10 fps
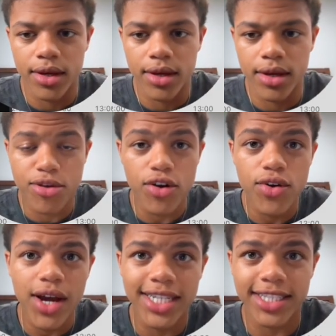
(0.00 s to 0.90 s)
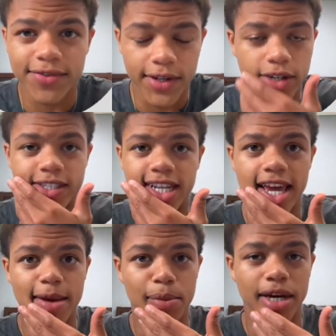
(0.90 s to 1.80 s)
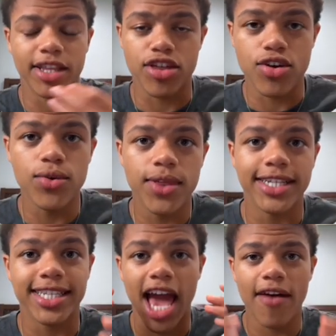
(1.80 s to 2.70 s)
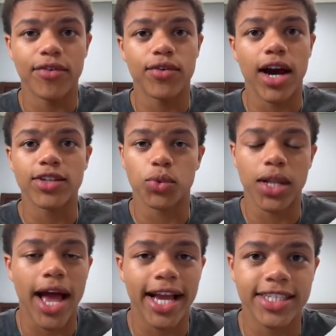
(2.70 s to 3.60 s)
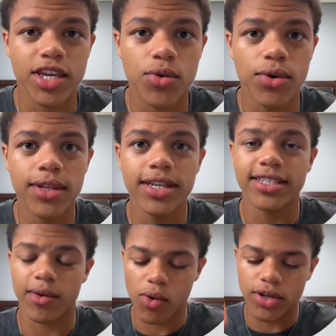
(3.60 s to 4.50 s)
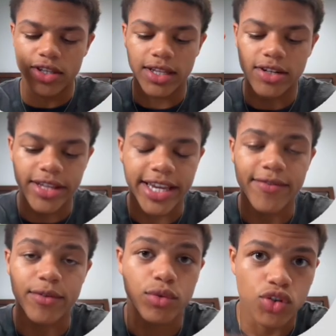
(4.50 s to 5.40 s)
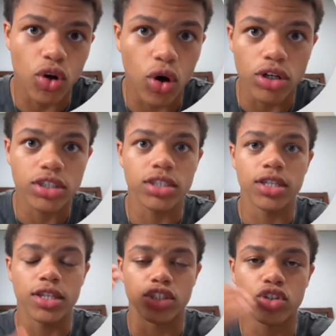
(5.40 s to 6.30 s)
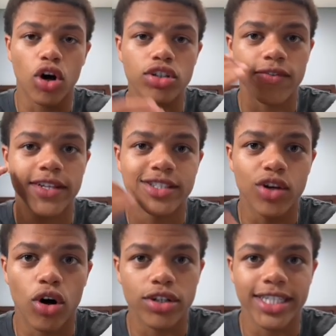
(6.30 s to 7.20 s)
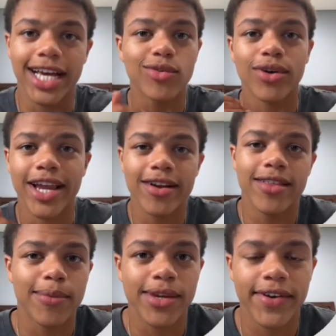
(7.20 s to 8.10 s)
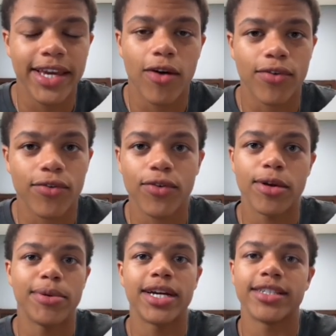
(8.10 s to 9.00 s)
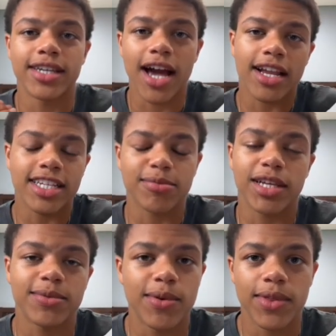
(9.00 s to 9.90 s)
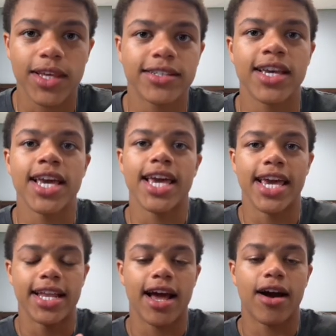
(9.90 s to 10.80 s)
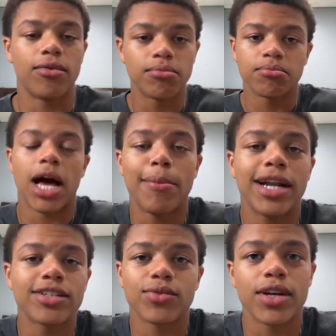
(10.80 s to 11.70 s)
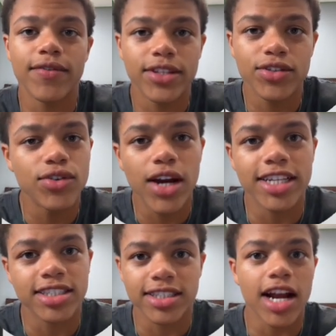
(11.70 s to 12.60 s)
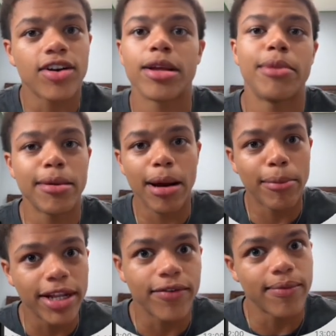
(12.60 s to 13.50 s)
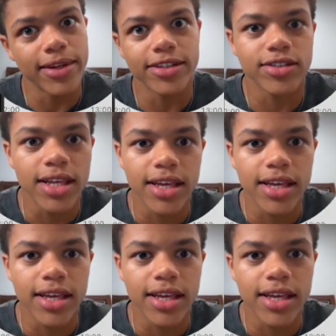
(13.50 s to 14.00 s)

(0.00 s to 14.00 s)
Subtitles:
I'm showing you guys this video today, but the truth is half of you guys will not execute on this. I'm going to literally give you sauce, the sauce of the sauce, and I don't care that I'm giving it out for free because God has blessed me with this, and now I might as well give it to you guys because I already made money from this.